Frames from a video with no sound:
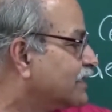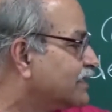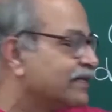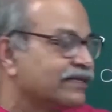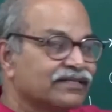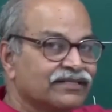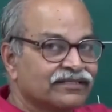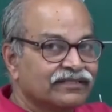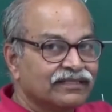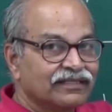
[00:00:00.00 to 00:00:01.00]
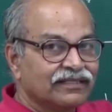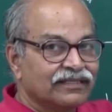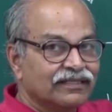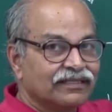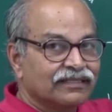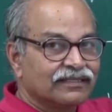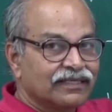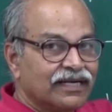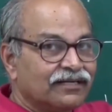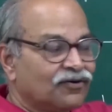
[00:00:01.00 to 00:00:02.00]
states,
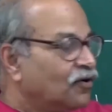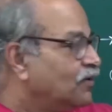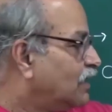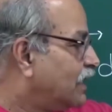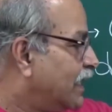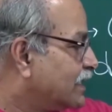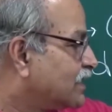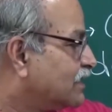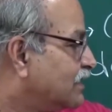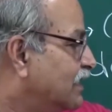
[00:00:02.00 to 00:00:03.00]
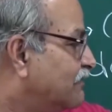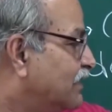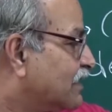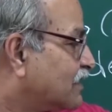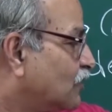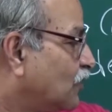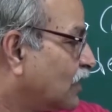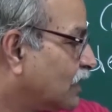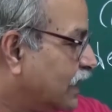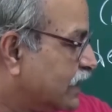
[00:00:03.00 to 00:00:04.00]
right, all S levels,
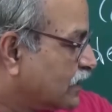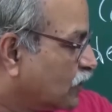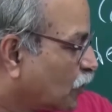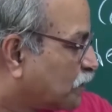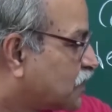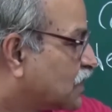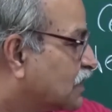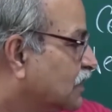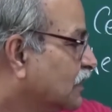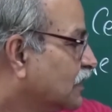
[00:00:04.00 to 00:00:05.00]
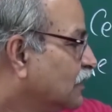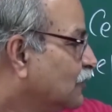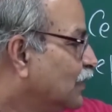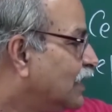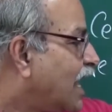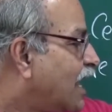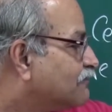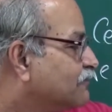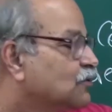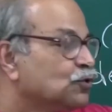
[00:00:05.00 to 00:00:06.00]
all S groups will
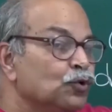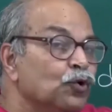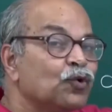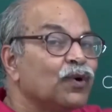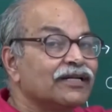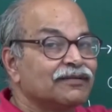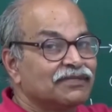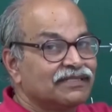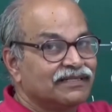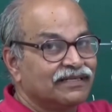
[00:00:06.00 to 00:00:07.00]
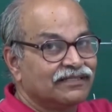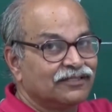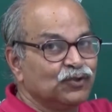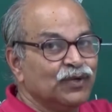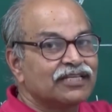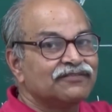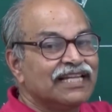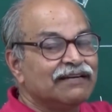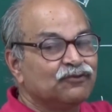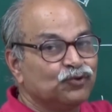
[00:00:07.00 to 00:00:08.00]
have 2 quantum states. 2s
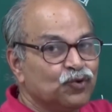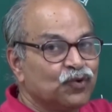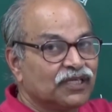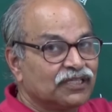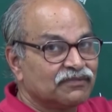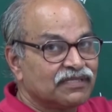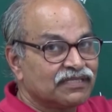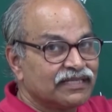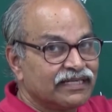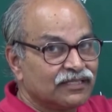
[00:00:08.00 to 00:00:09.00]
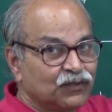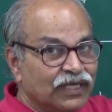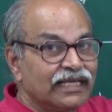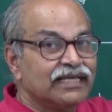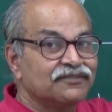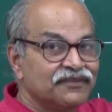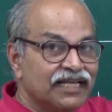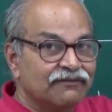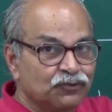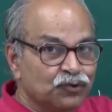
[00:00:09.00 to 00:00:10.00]
will have 2 quantum states, 1s
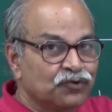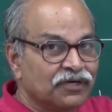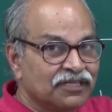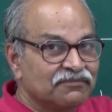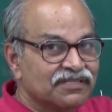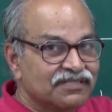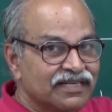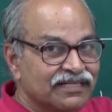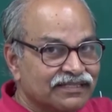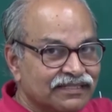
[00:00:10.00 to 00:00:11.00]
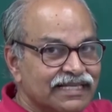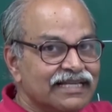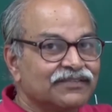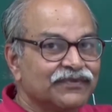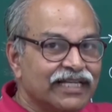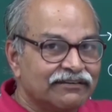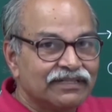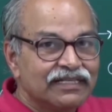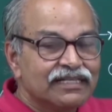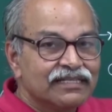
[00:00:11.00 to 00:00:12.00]
will have 2 quantum states, 3s will
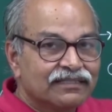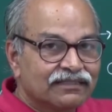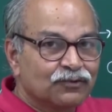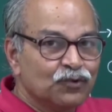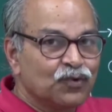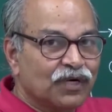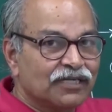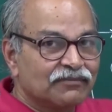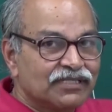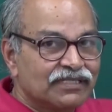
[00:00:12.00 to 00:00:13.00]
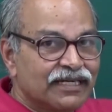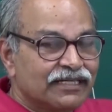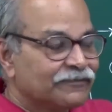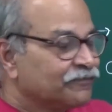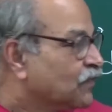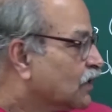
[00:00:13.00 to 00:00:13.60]
have 2 quantum states.